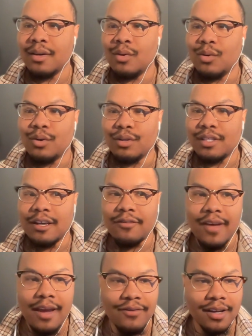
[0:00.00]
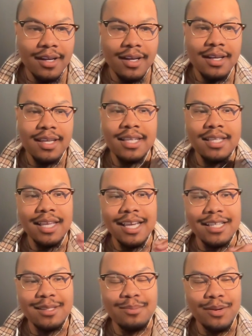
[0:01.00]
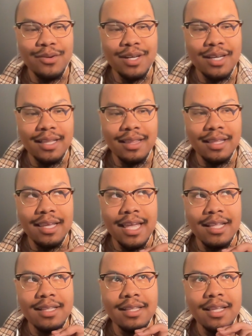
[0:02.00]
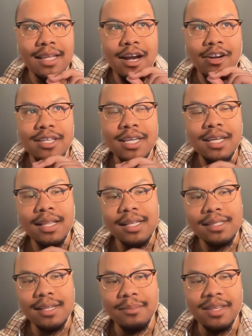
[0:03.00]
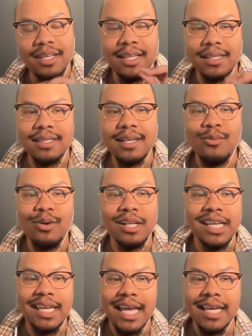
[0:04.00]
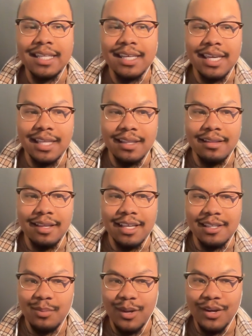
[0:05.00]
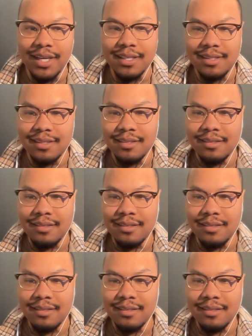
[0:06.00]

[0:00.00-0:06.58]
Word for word: or South Africa can articulate something that someone in Canada can experience,